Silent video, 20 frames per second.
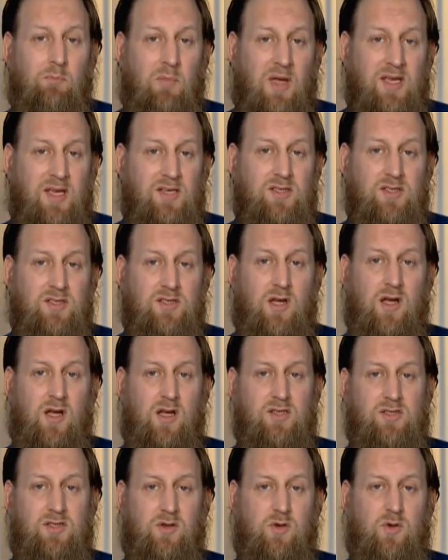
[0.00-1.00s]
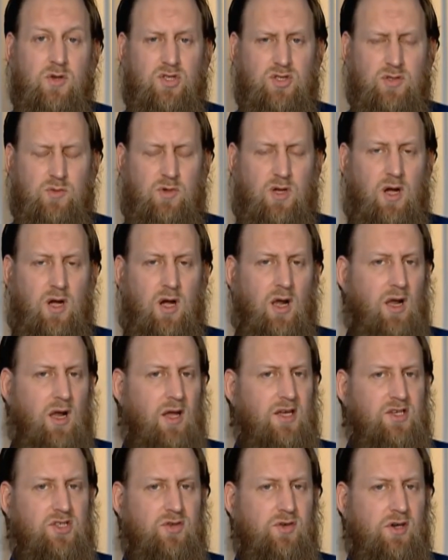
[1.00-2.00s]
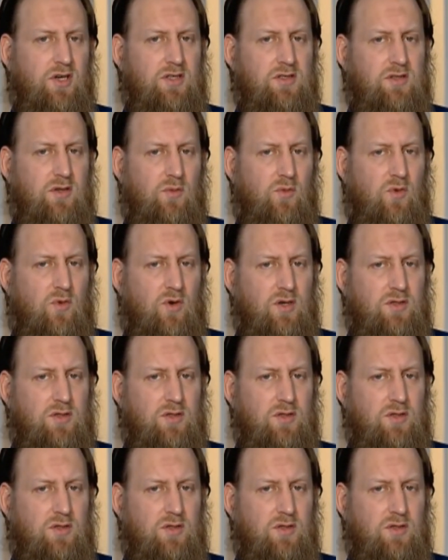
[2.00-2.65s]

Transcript: makes us ask the question, well, Allah is greater than